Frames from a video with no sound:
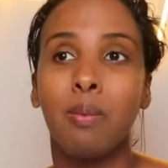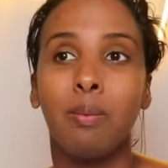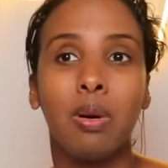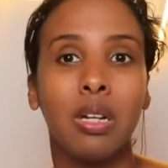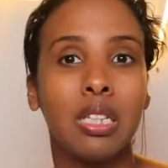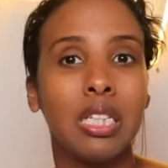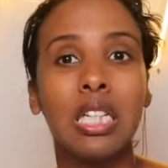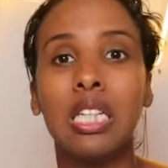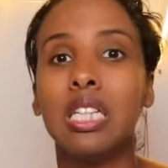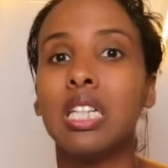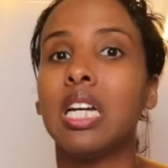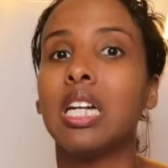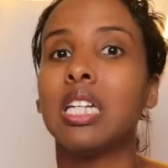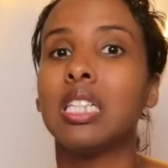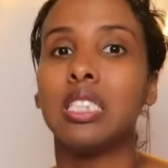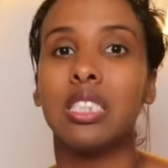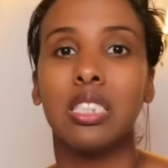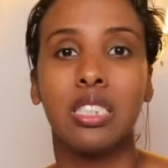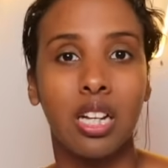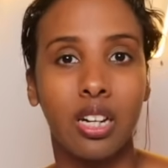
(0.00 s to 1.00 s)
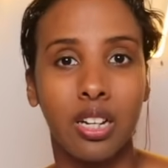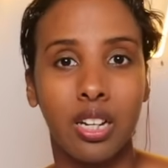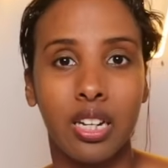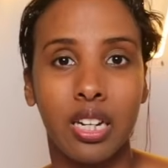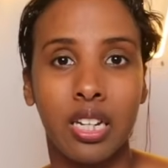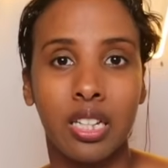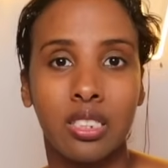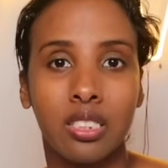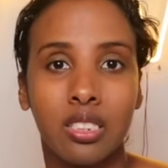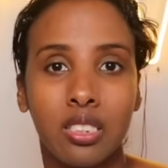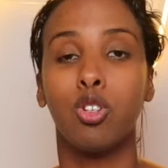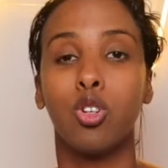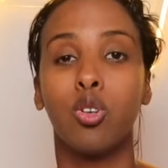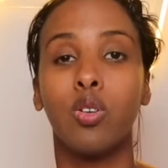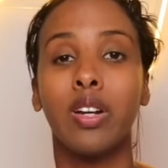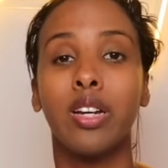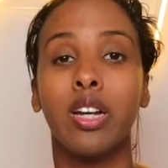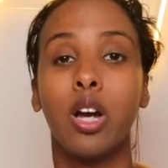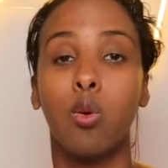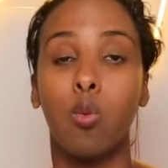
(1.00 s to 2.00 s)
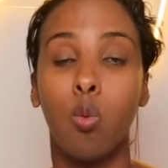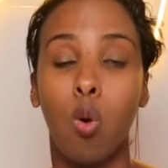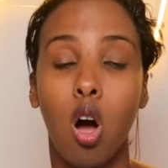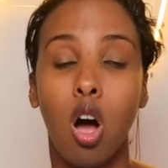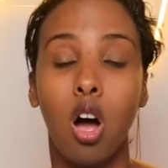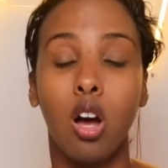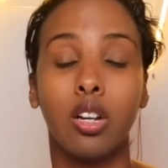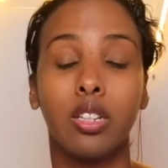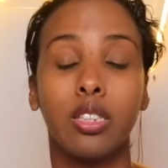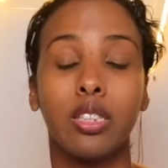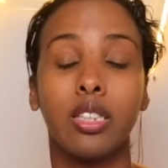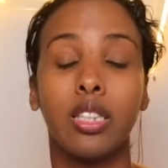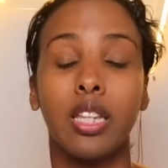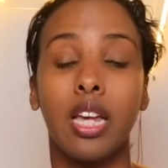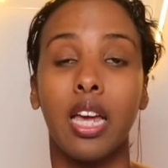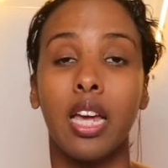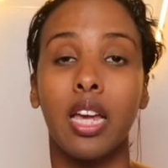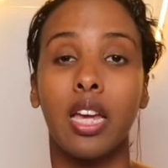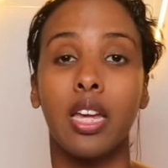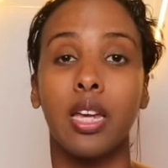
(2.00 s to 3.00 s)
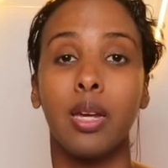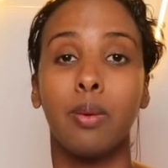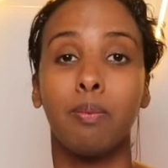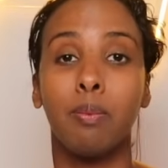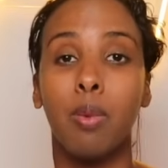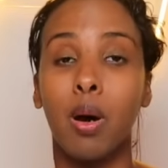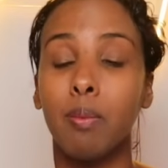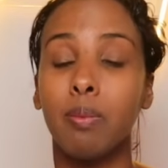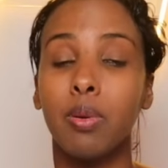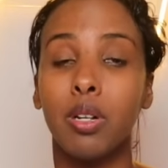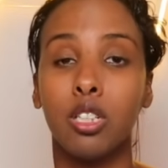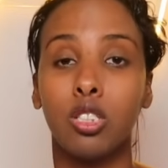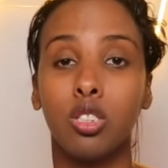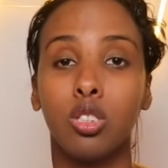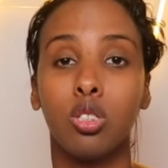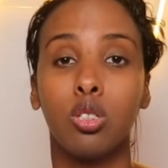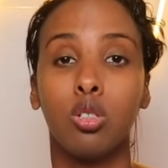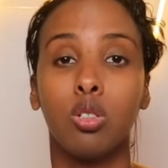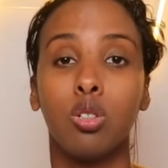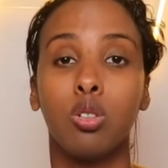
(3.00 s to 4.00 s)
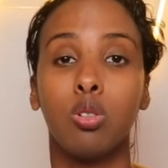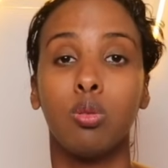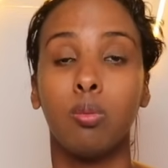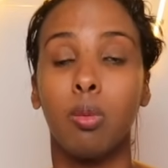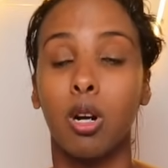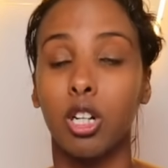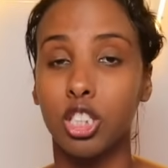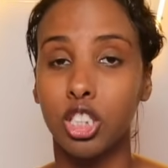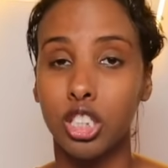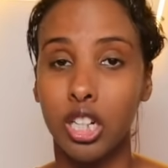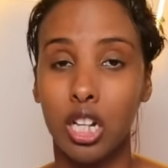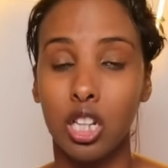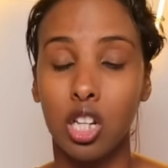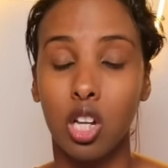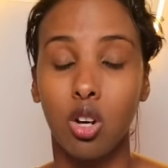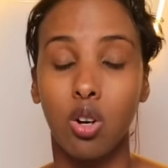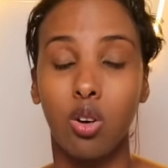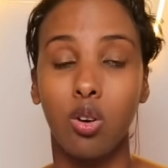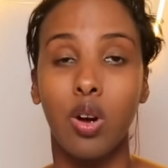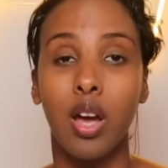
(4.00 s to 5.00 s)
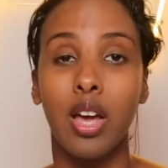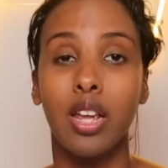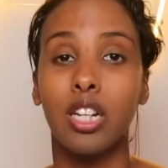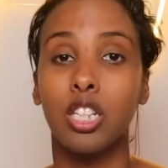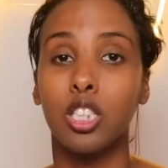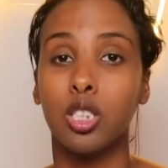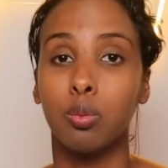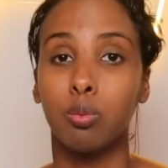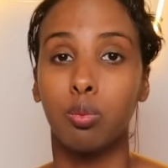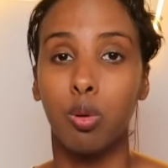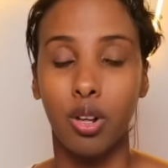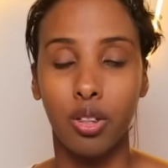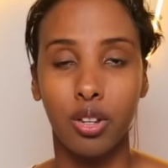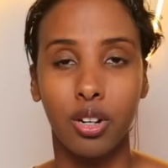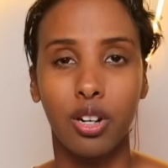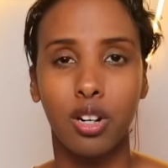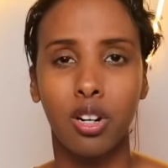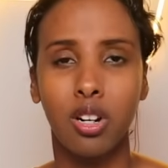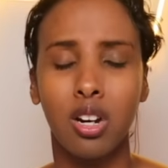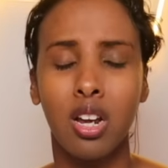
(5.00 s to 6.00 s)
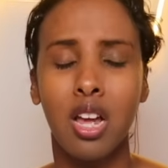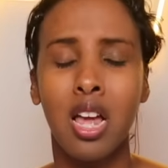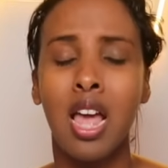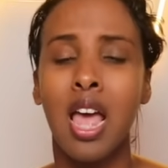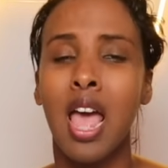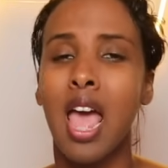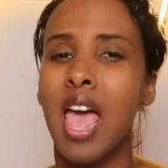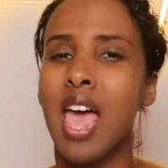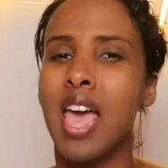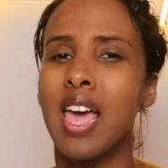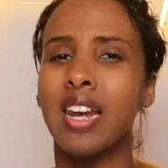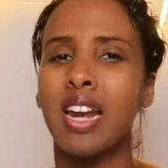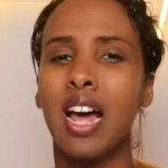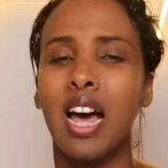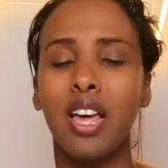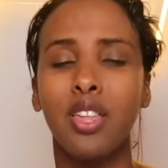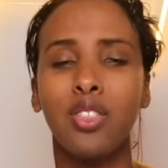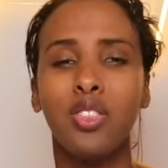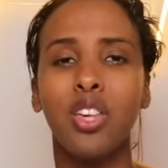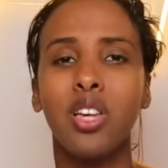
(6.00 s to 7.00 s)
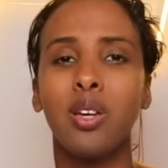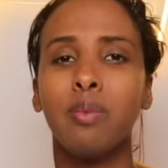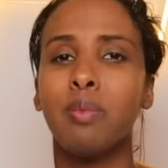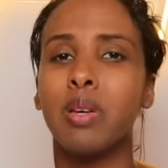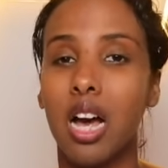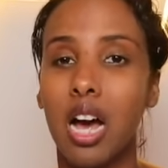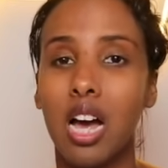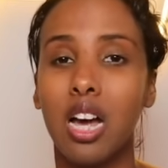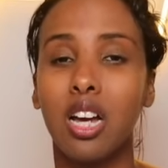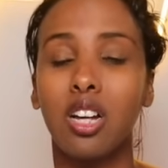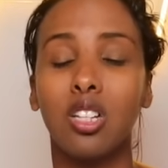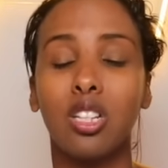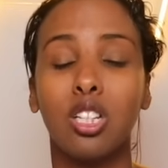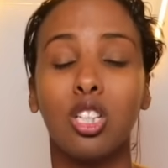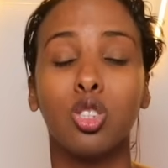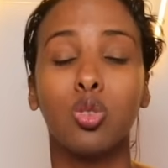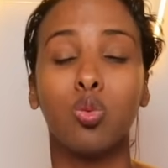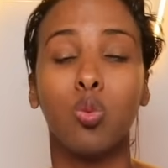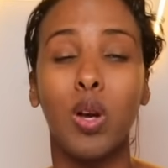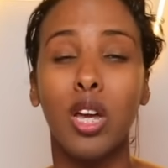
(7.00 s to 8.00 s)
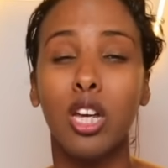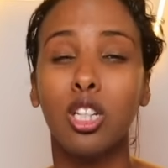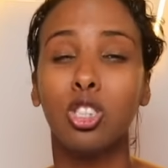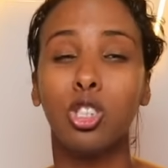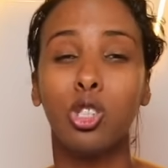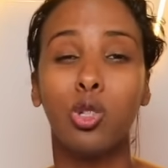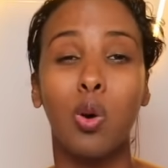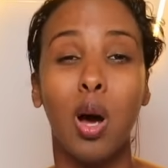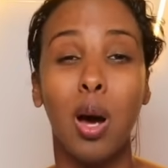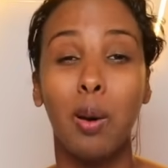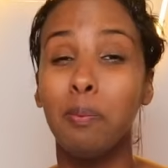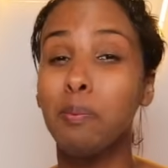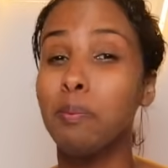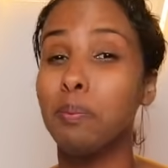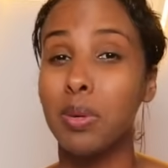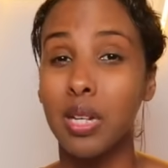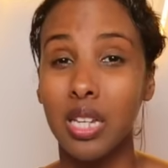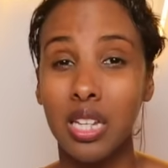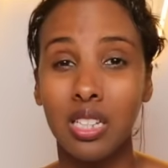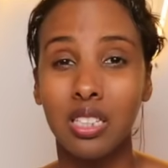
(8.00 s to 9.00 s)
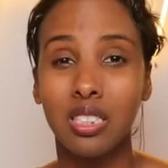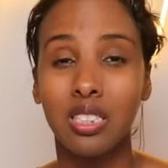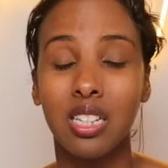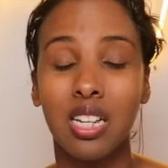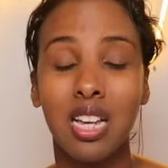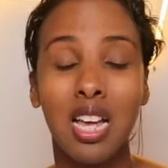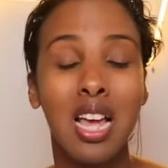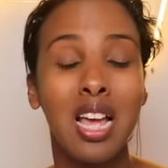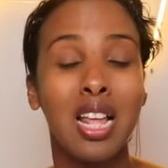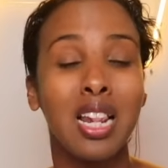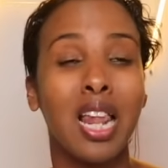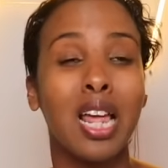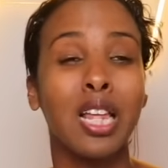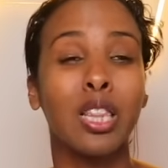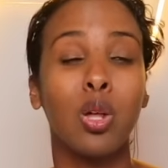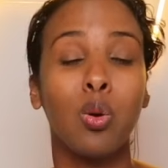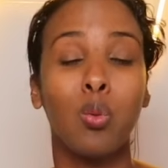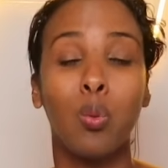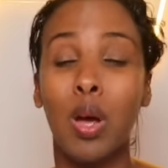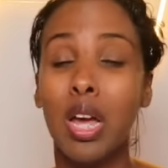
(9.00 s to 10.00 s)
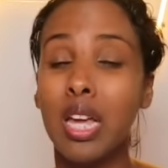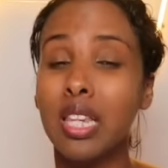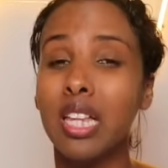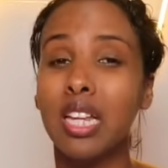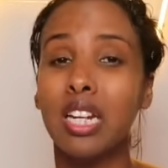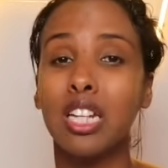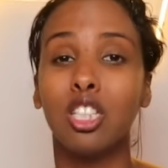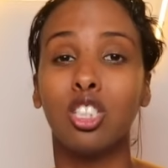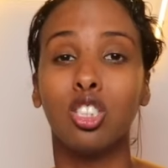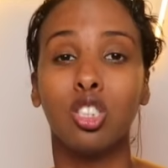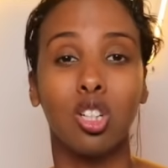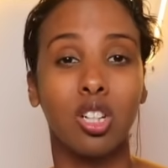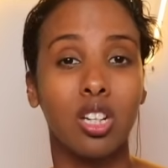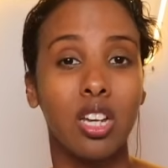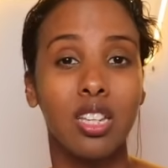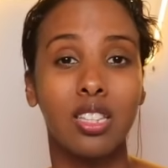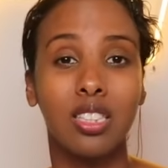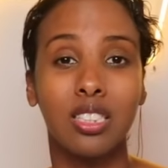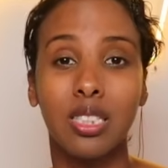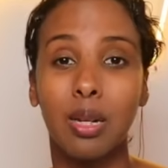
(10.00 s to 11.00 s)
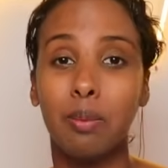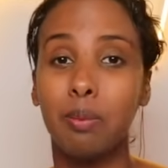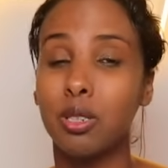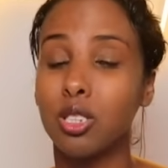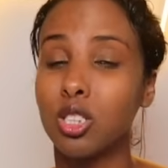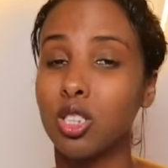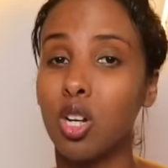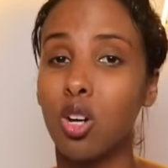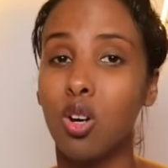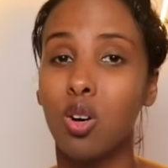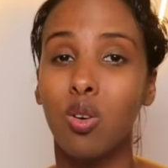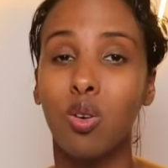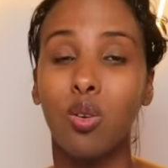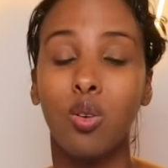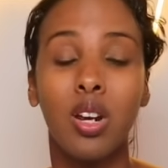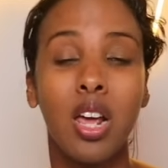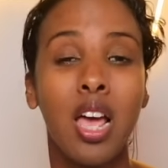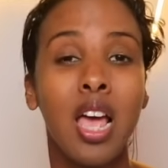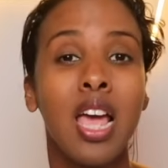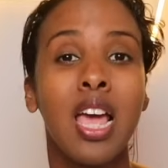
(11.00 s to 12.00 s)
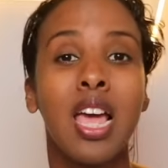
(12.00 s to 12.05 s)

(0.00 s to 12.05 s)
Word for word: but Lila is stuck in it. During a walk, they bump into Marcello and his brother. And I think Kyle is way too upbeat. Like the way that he's looking this episode,